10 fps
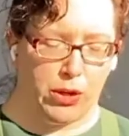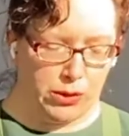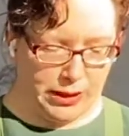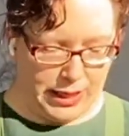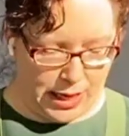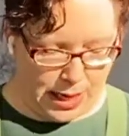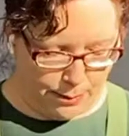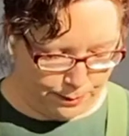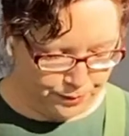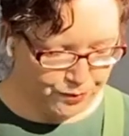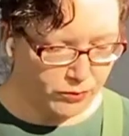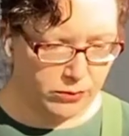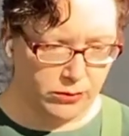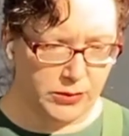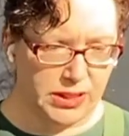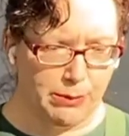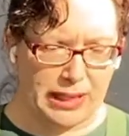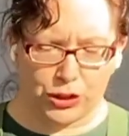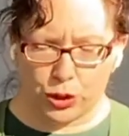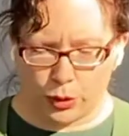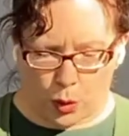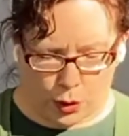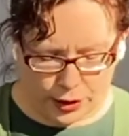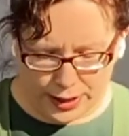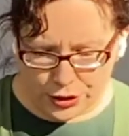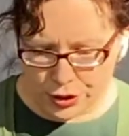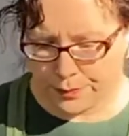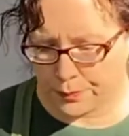only about 2 1/4 inch.